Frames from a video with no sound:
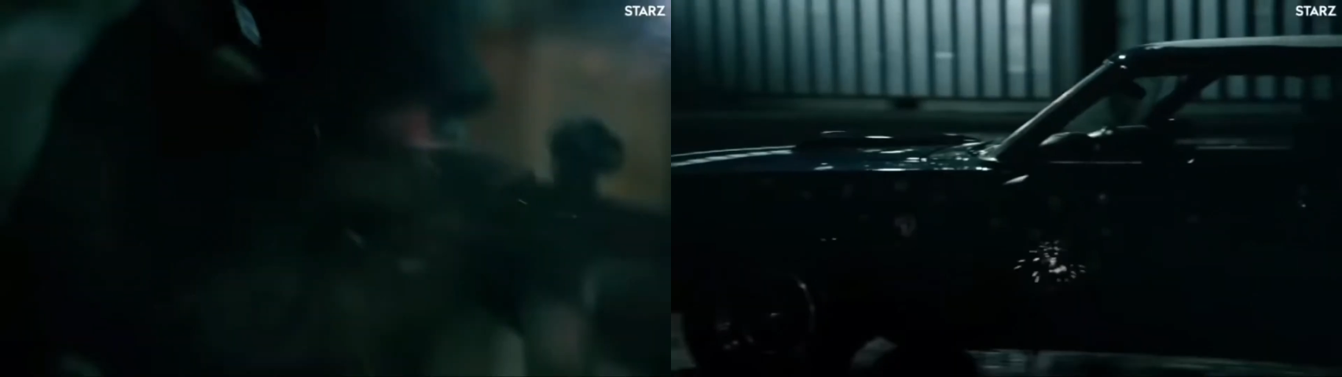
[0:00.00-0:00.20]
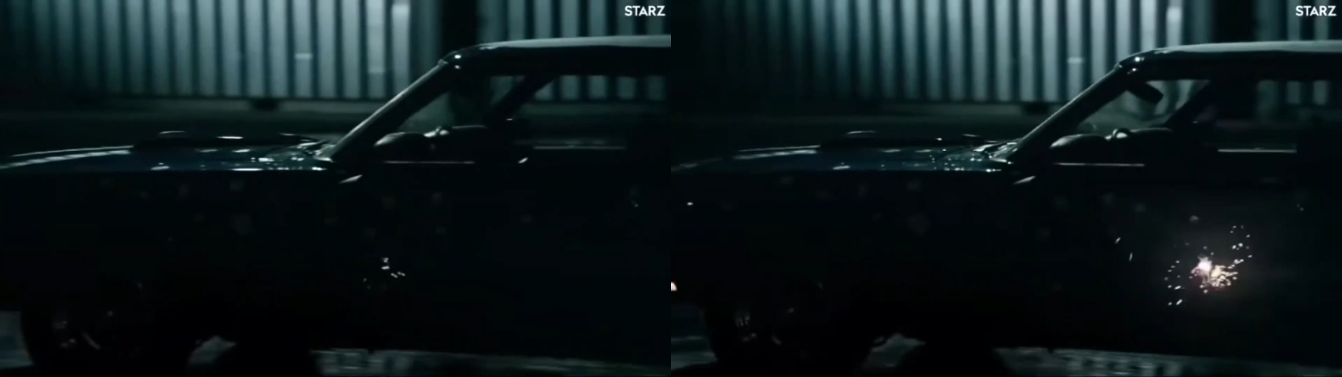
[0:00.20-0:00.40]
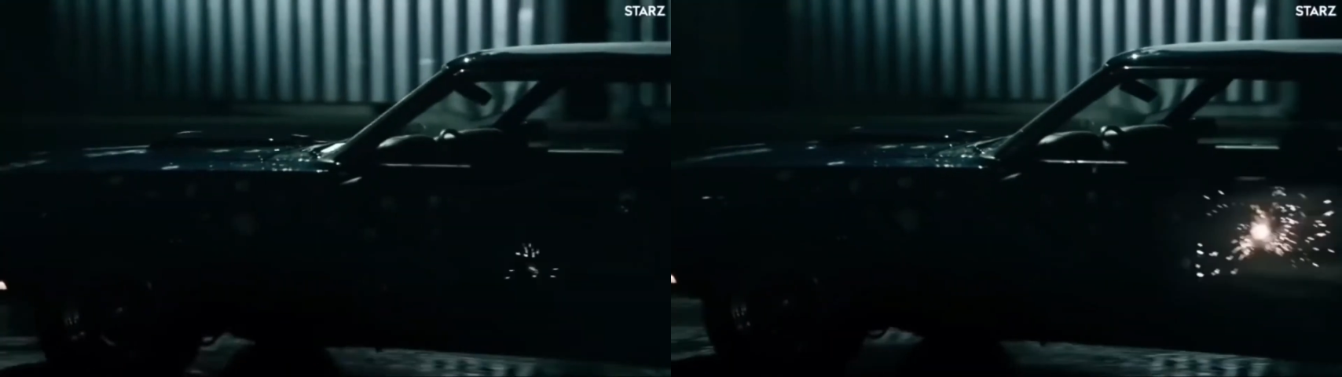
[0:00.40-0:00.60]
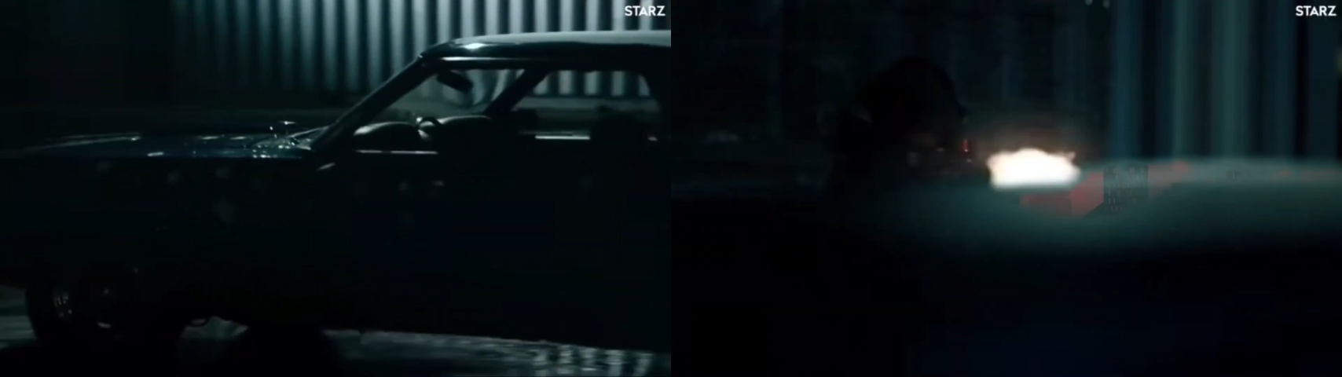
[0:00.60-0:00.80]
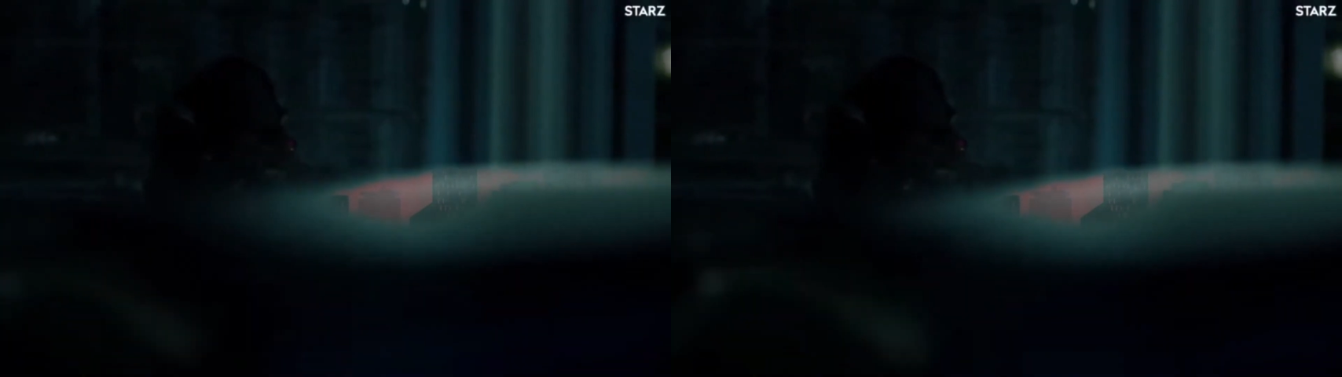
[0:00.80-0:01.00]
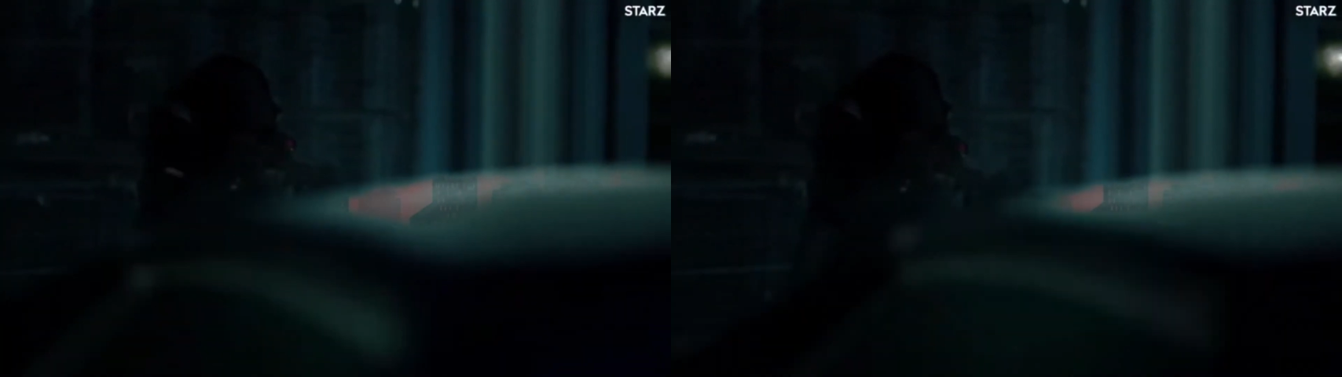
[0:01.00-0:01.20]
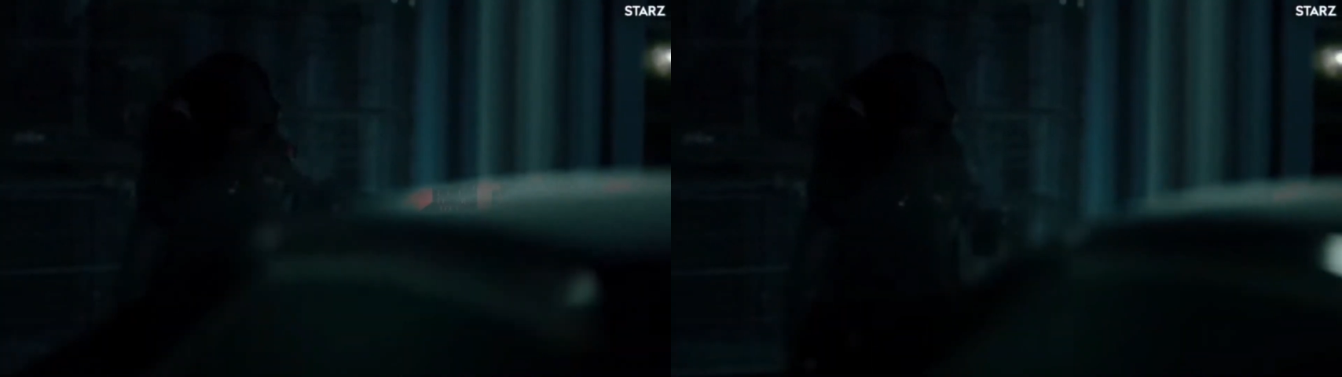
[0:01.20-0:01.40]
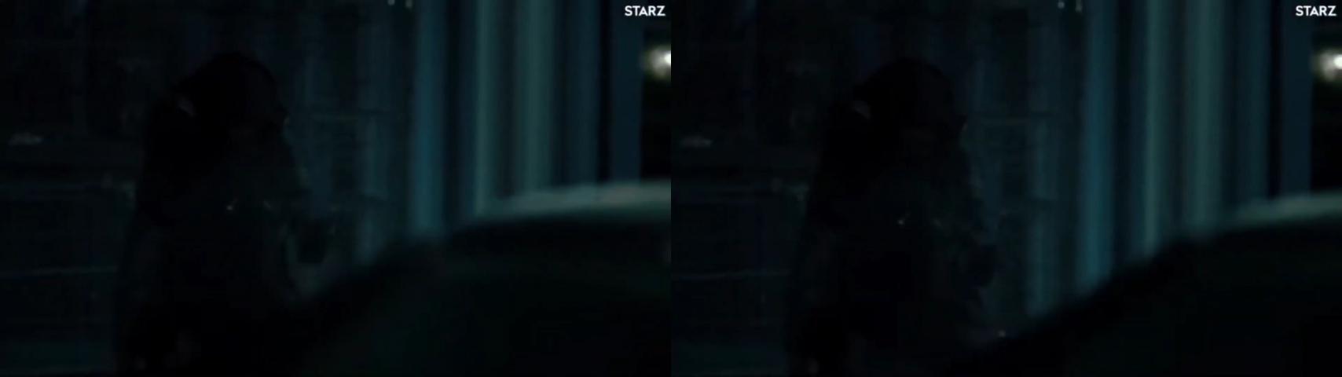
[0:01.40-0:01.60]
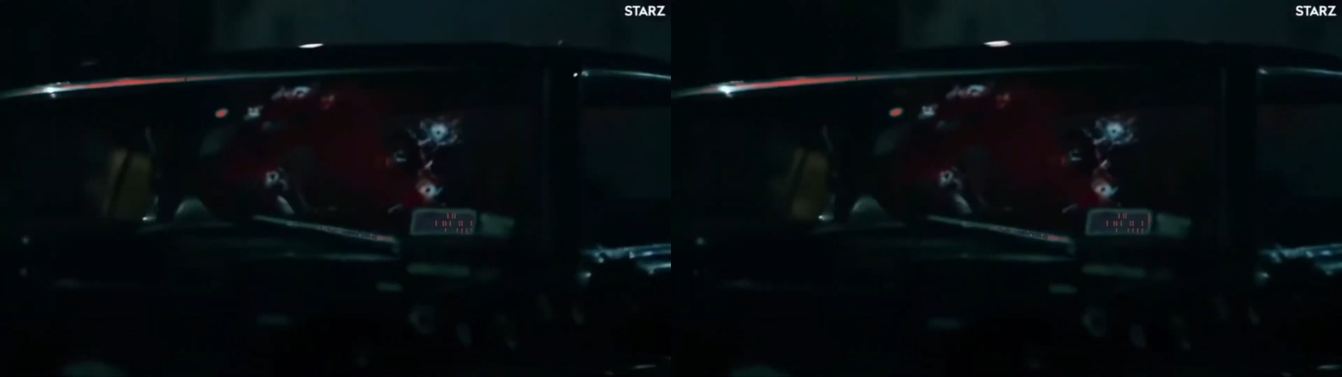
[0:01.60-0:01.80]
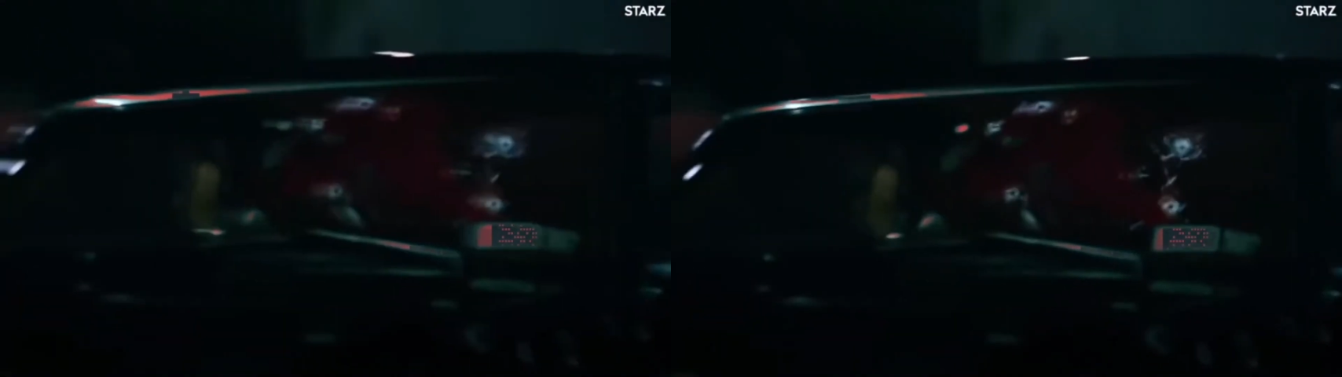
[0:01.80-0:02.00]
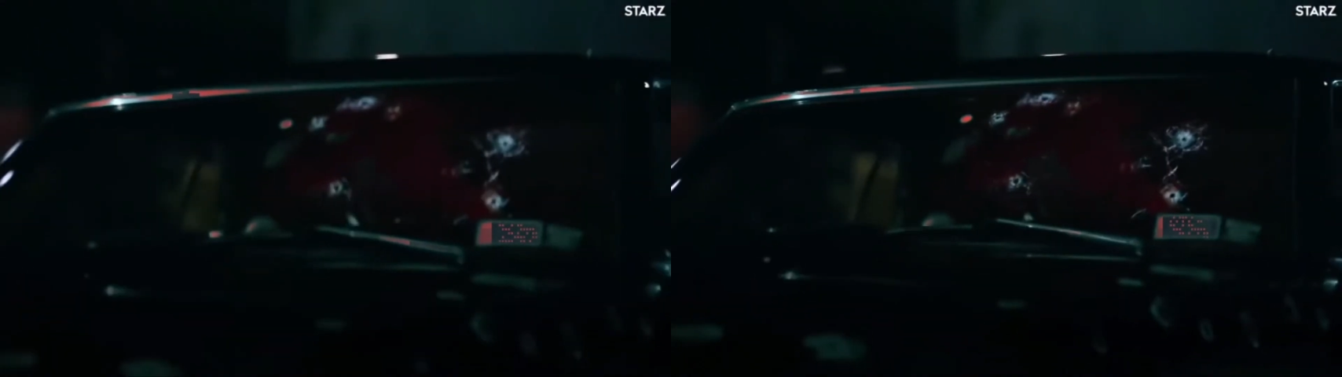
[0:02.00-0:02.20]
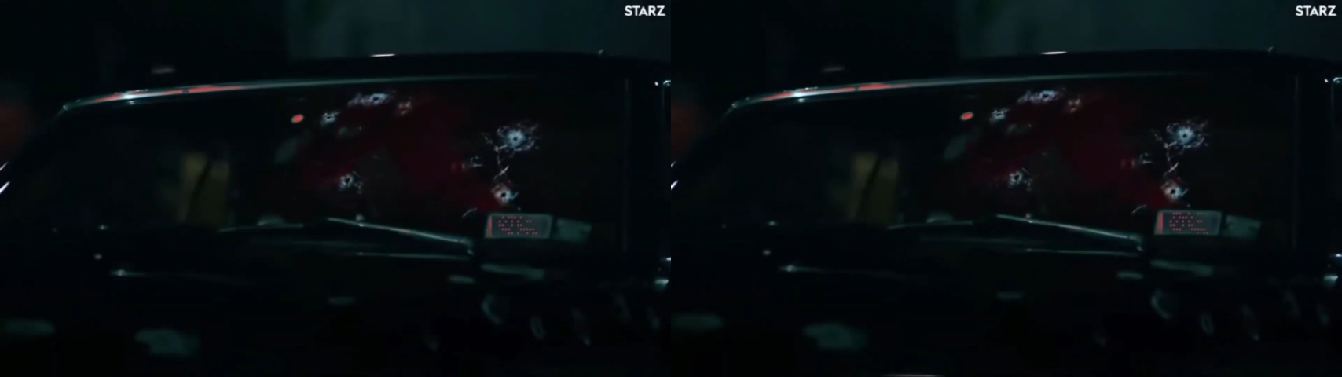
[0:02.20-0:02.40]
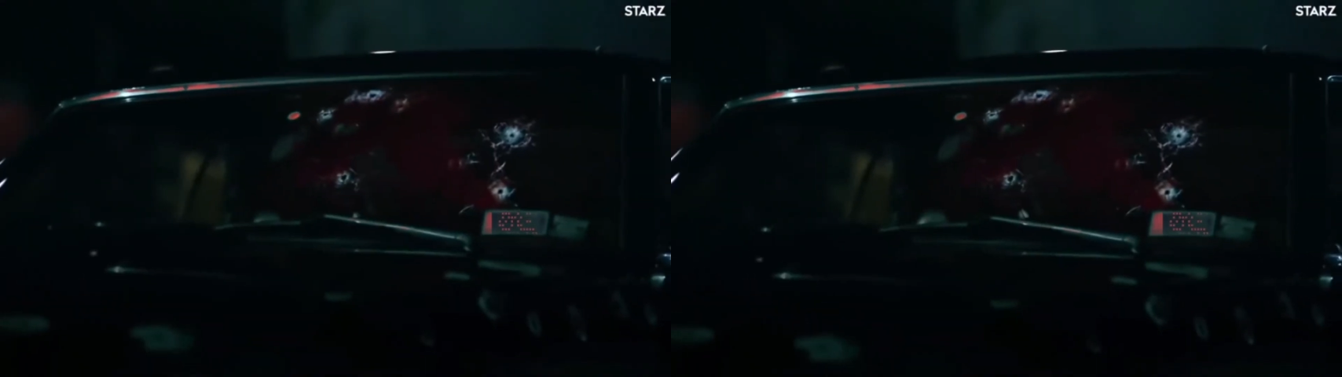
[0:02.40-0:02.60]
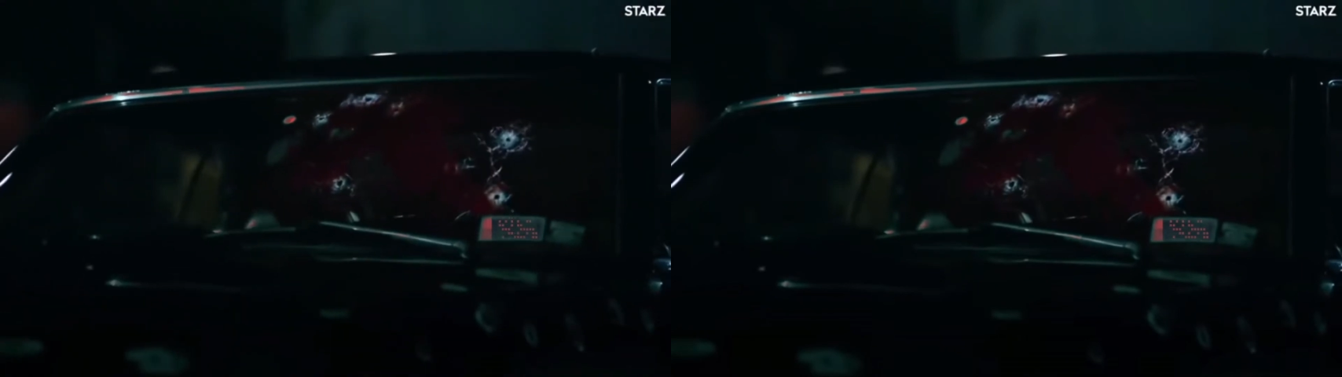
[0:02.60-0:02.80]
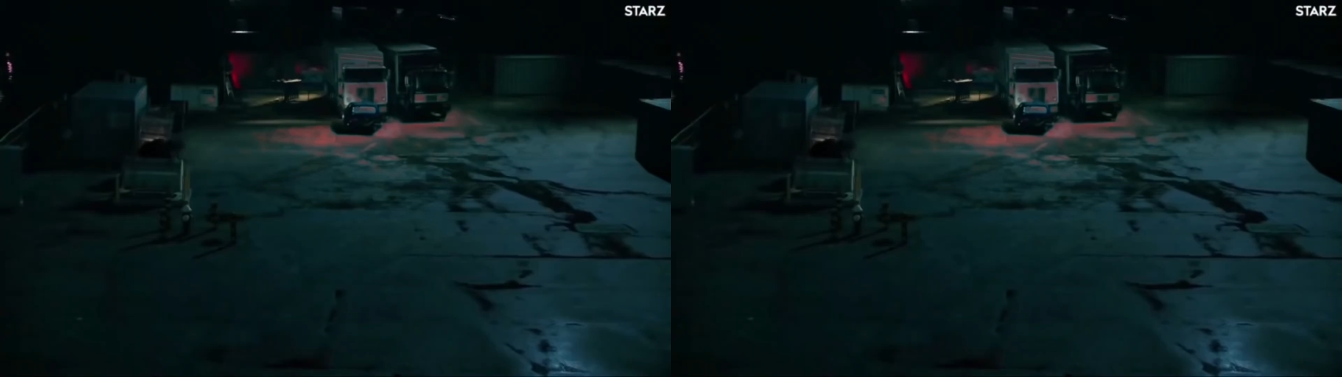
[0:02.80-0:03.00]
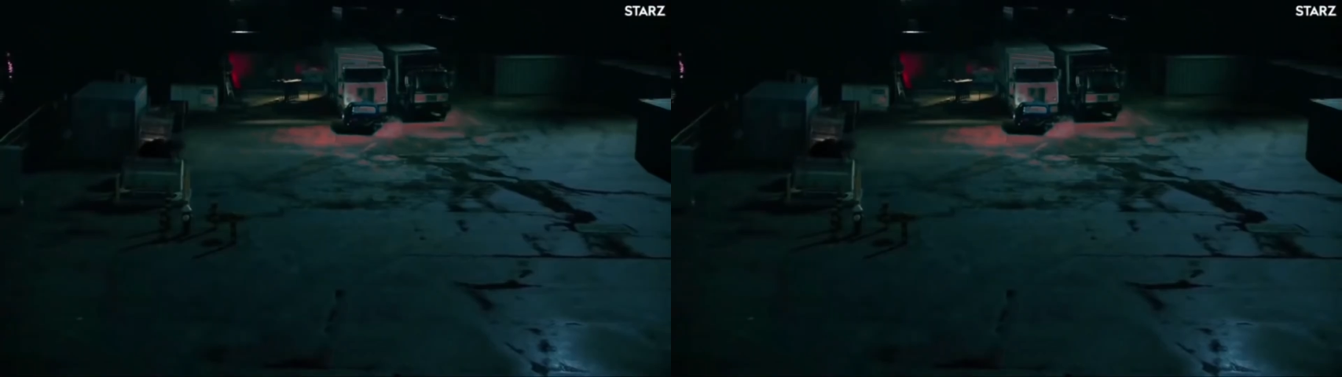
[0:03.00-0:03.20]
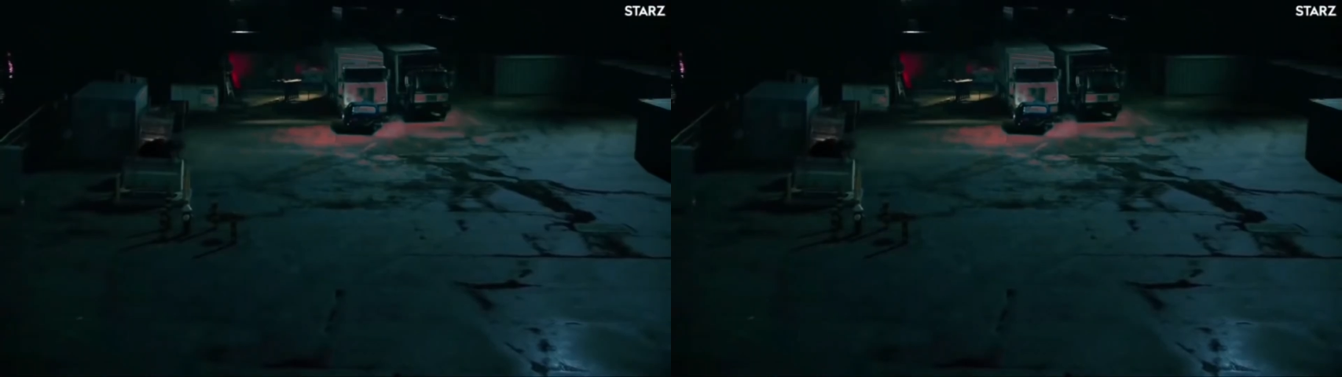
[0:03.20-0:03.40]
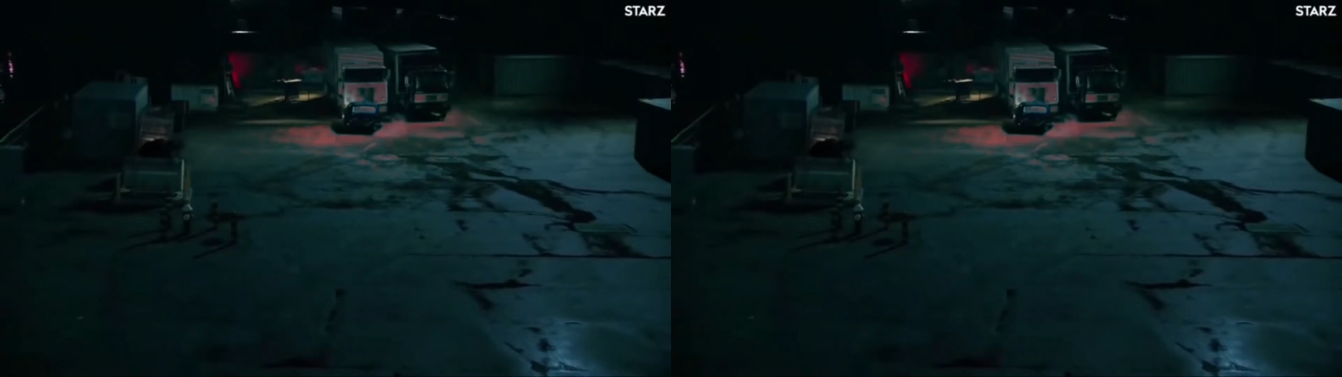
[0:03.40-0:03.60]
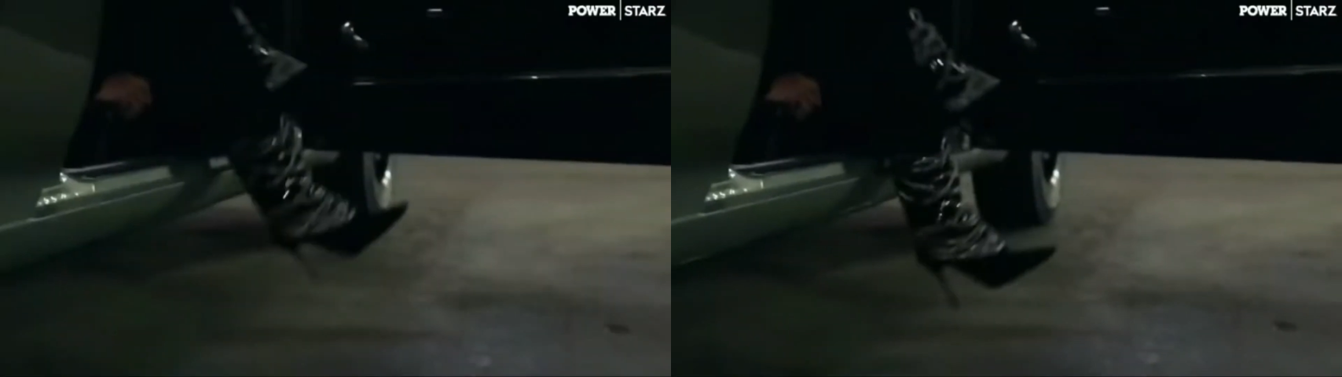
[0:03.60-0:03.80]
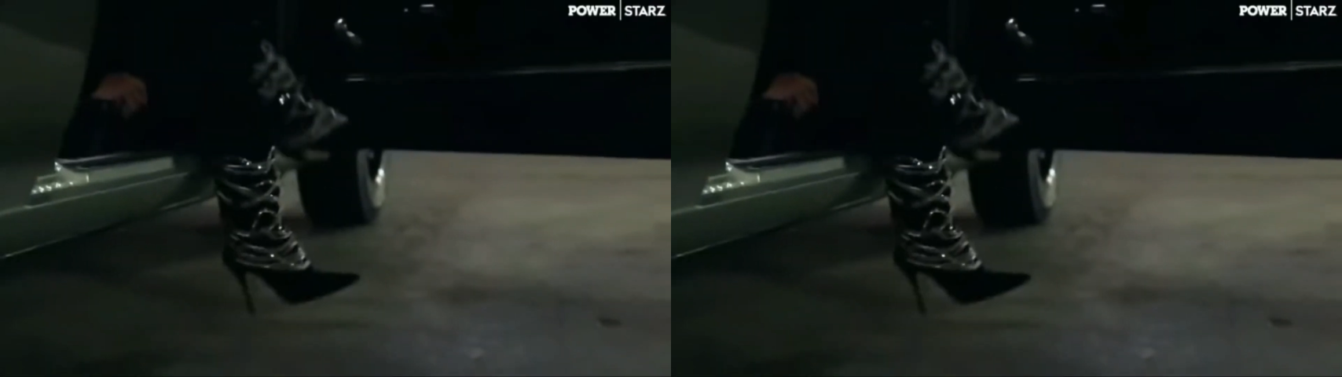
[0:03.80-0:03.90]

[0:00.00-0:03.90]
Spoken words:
No face is visible, so there are no lips to read.